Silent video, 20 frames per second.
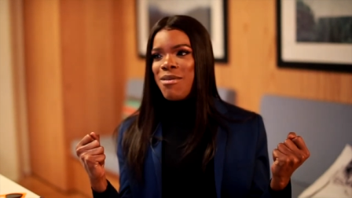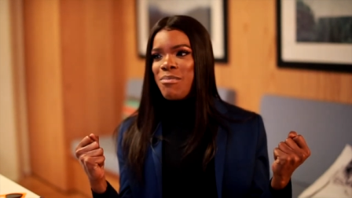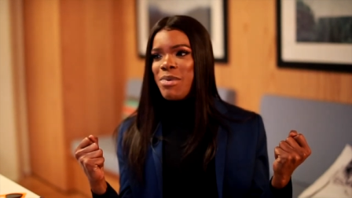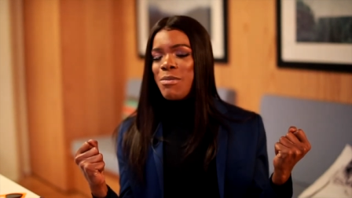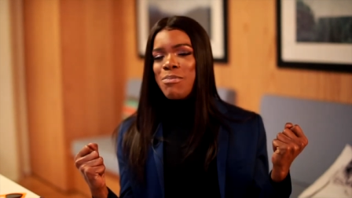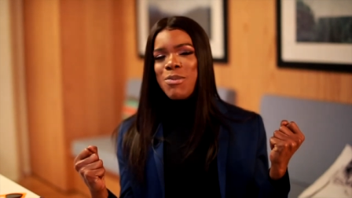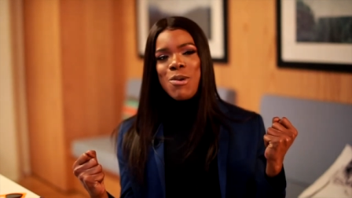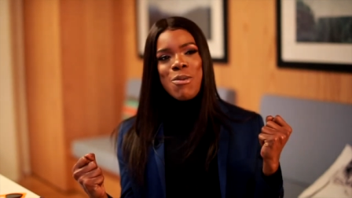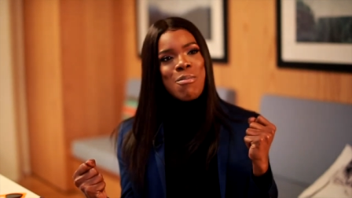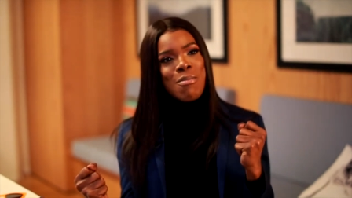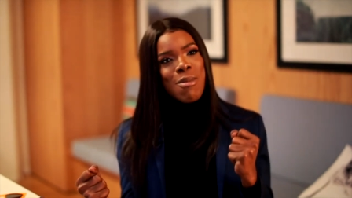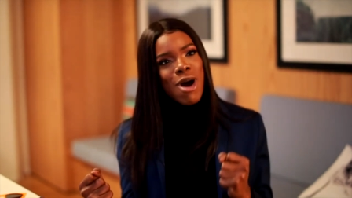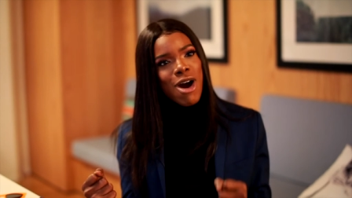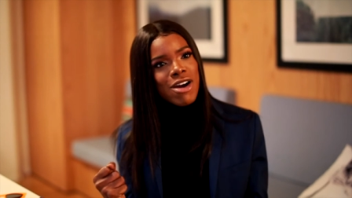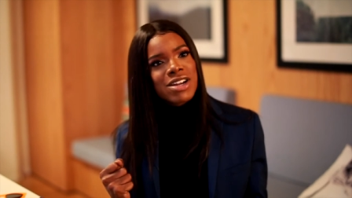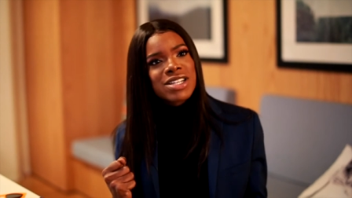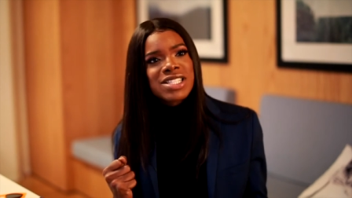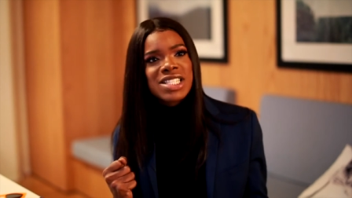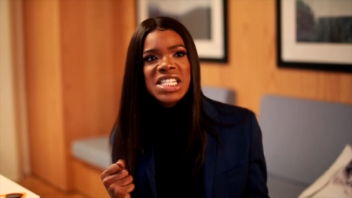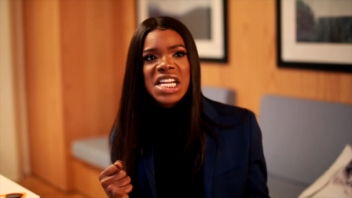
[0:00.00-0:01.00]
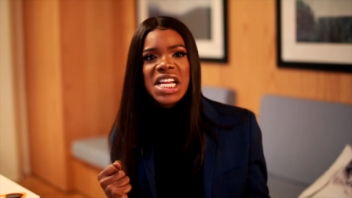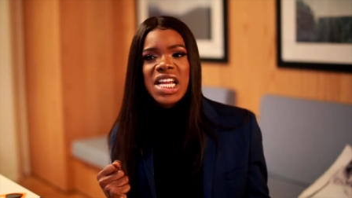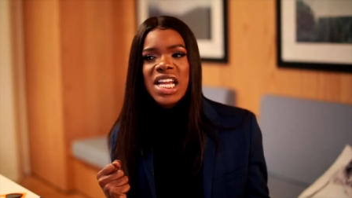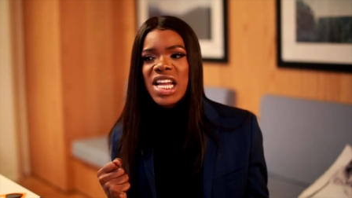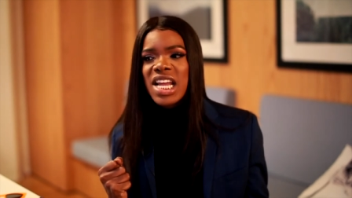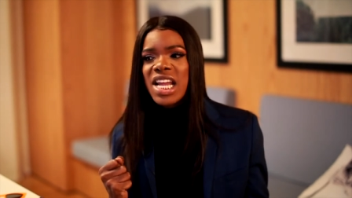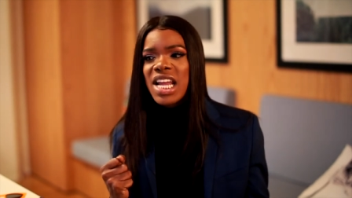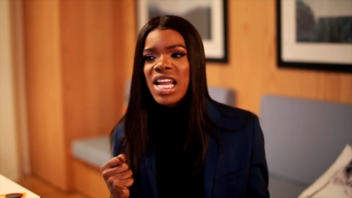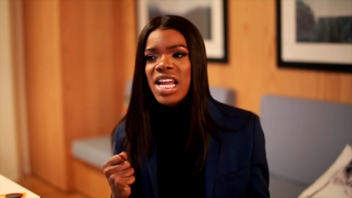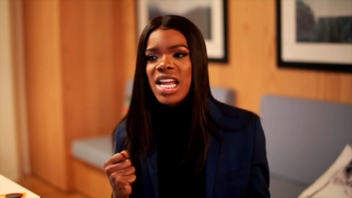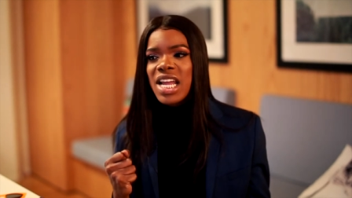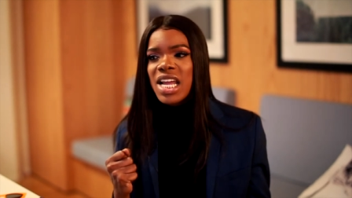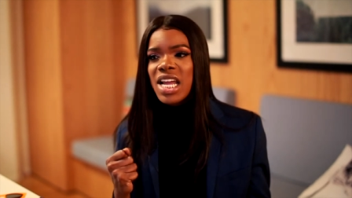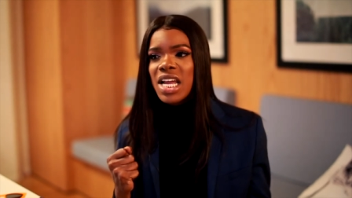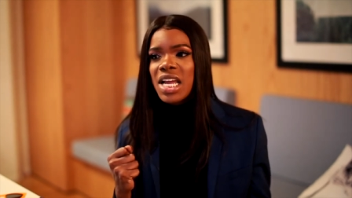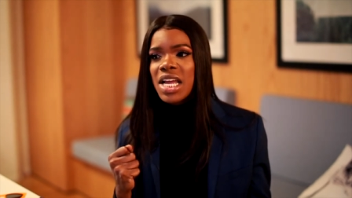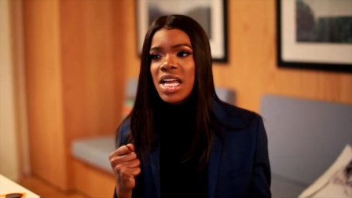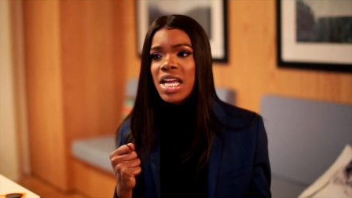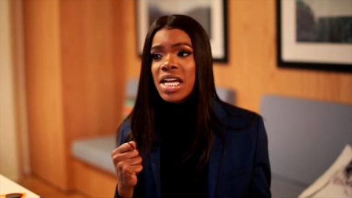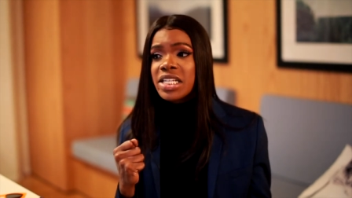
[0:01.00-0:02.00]
people
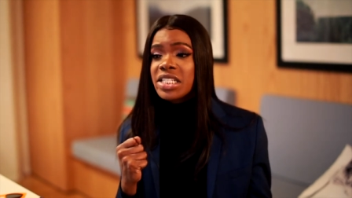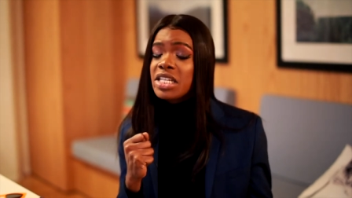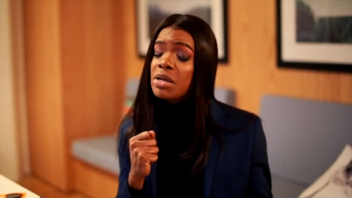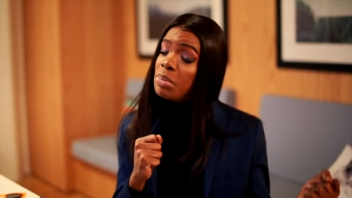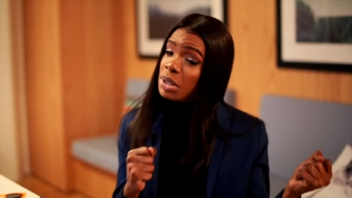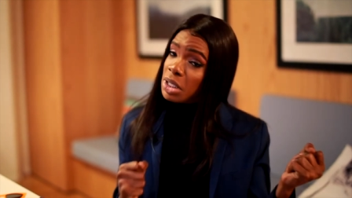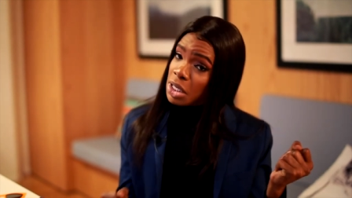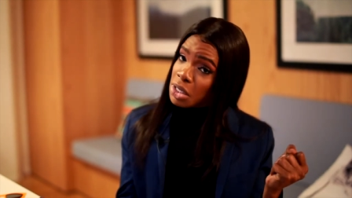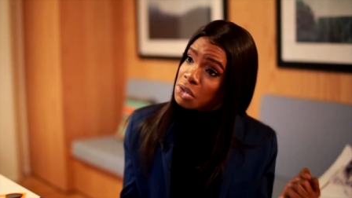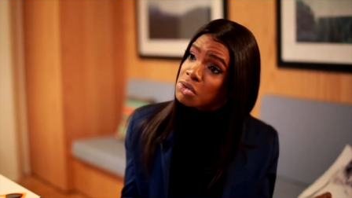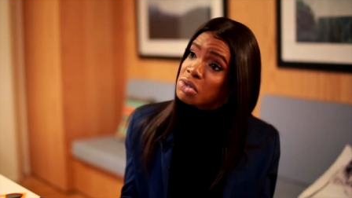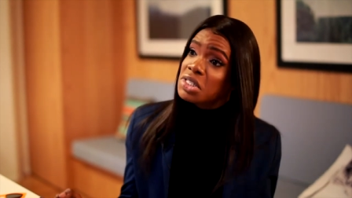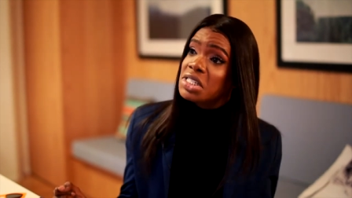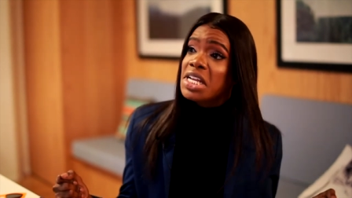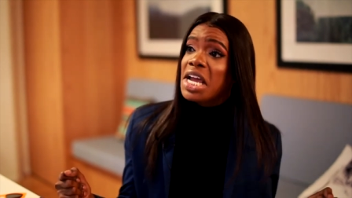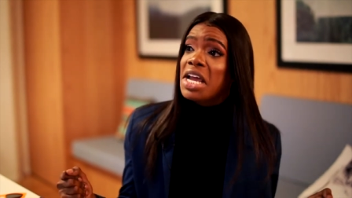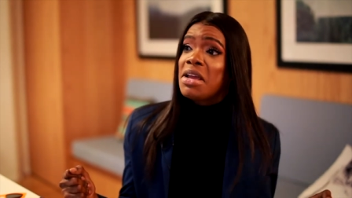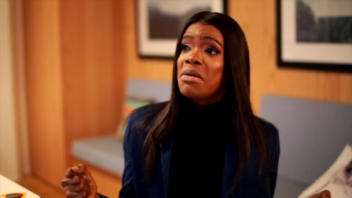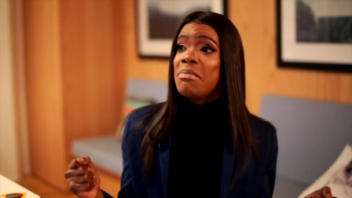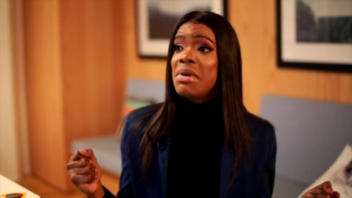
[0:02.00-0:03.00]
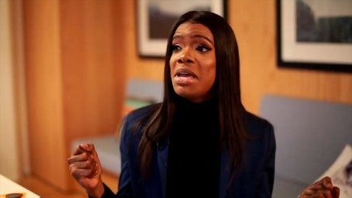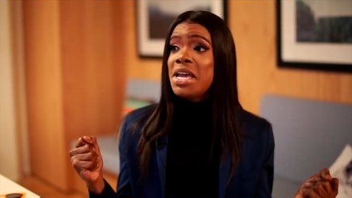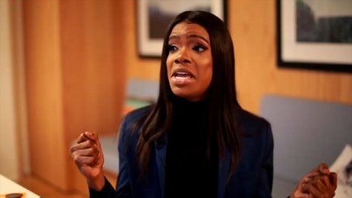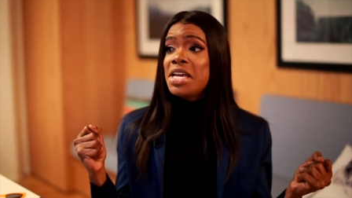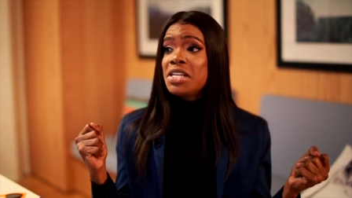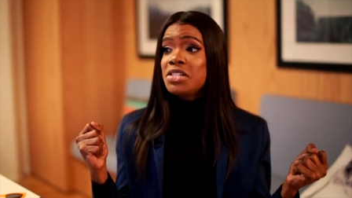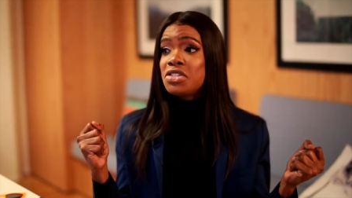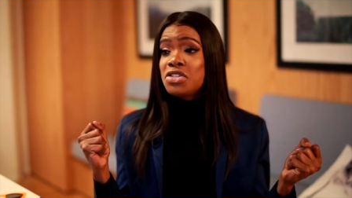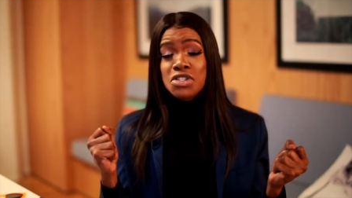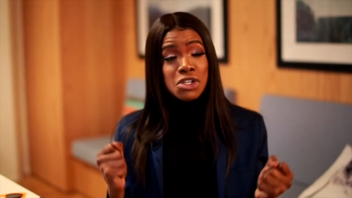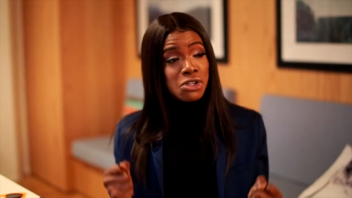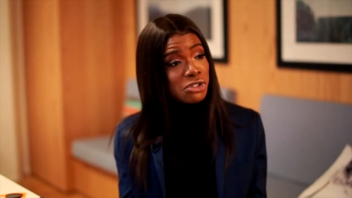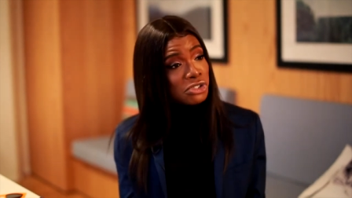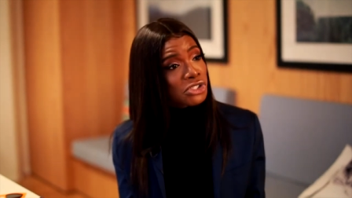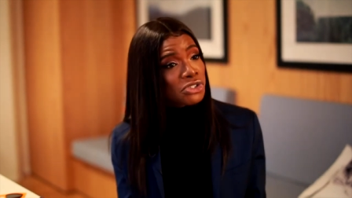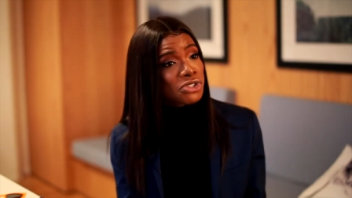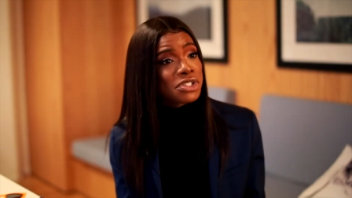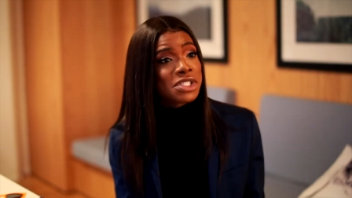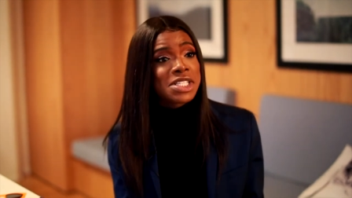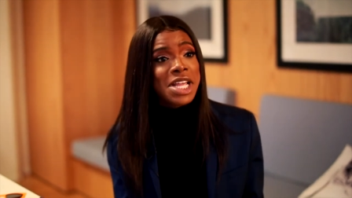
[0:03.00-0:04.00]
marching, I see political statements,
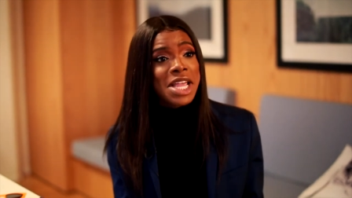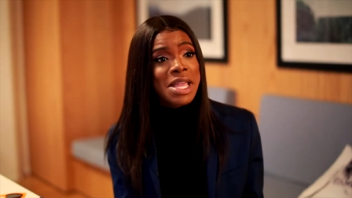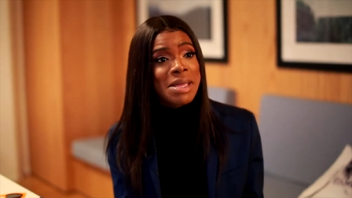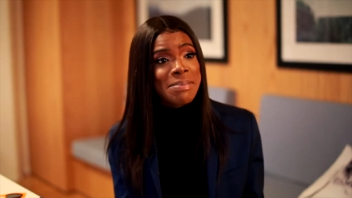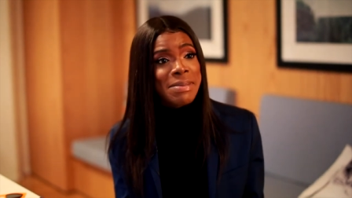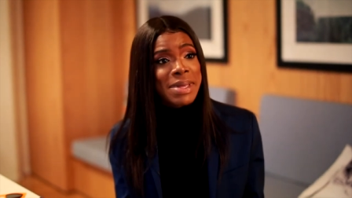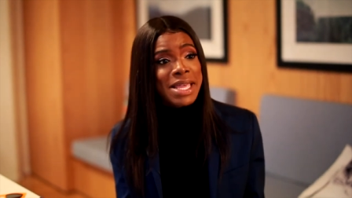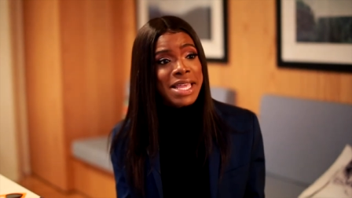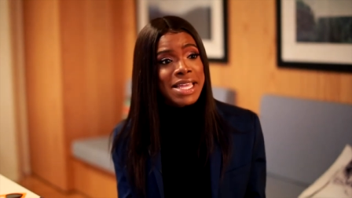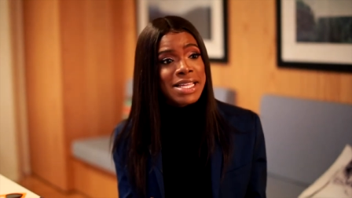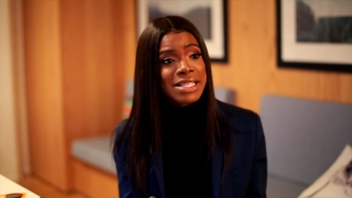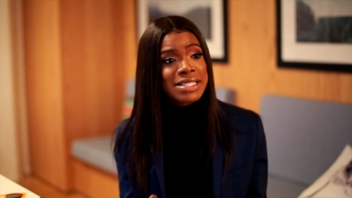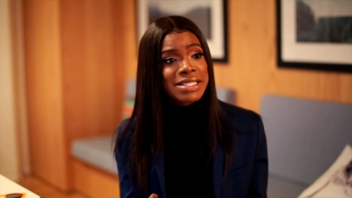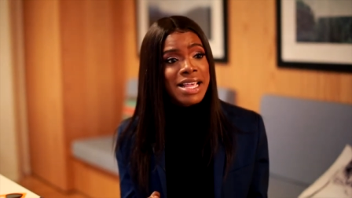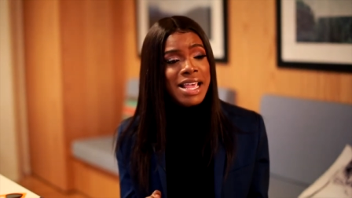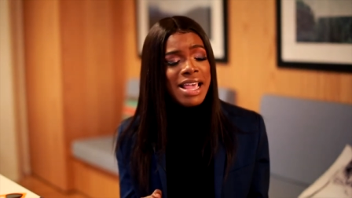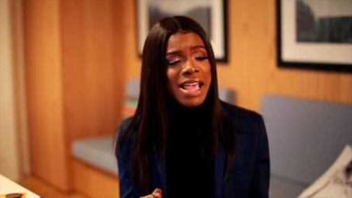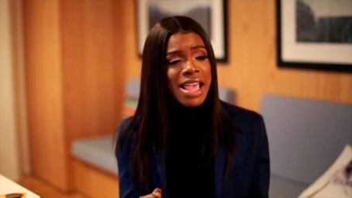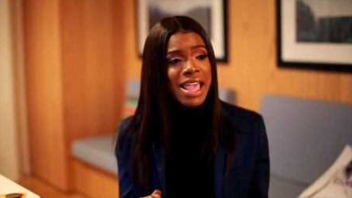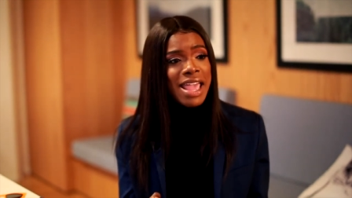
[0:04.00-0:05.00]
social statements,